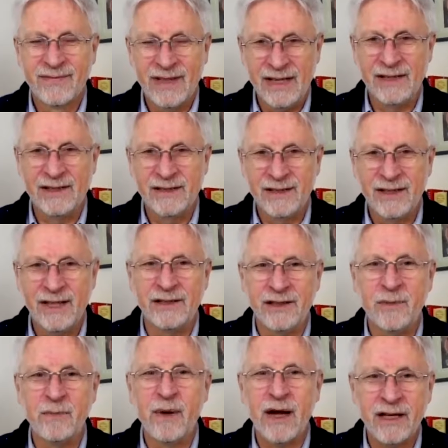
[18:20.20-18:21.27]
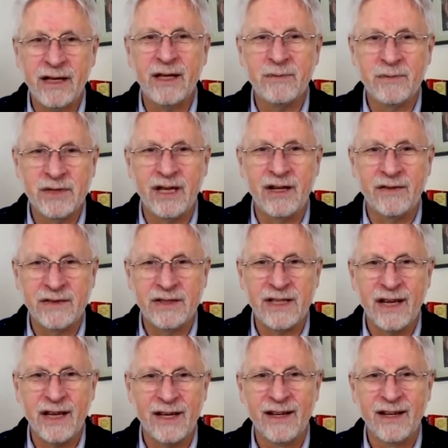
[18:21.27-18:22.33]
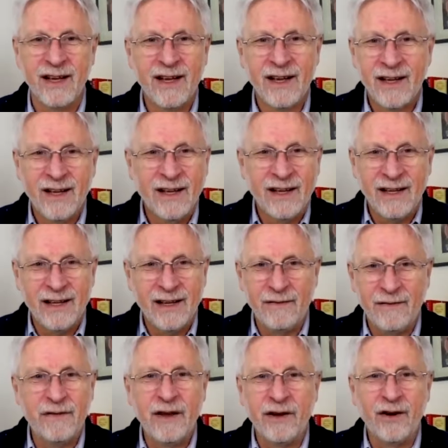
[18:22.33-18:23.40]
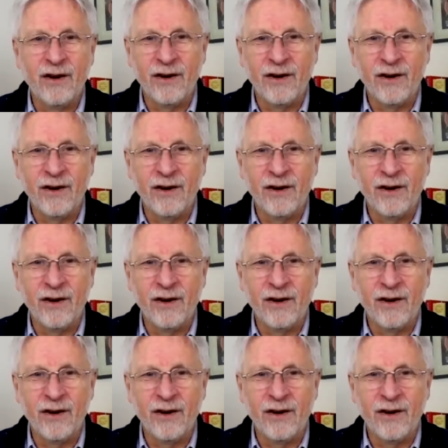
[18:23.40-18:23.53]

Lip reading: yes, yeah. They're buying themselves a figure,